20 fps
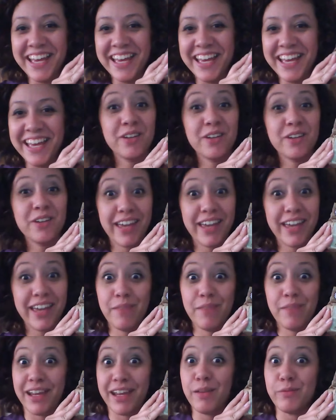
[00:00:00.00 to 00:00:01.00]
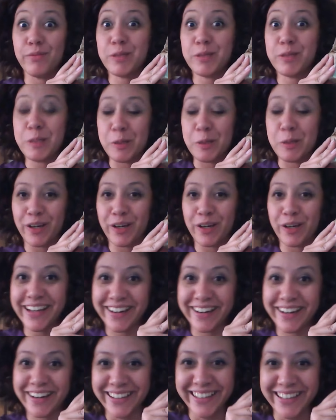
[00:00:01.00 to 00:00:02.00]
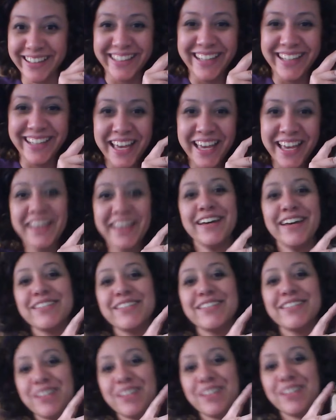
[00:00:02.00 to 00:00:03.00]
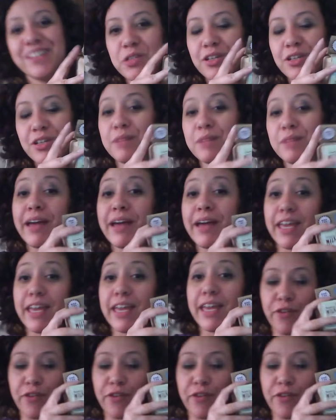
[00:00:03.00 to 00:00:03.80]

So if I am, Anne, I am so sorry. So it was started by Anne's